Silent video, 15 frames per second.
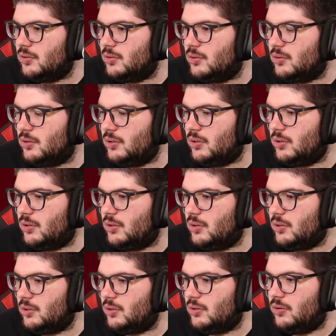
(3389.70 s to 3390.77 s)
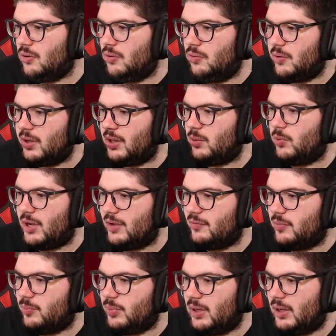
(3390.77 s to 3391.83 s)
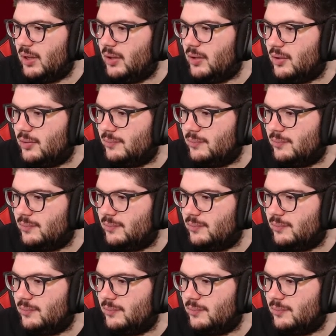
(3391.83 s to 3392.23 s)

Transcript: uh, Holding would have a blank.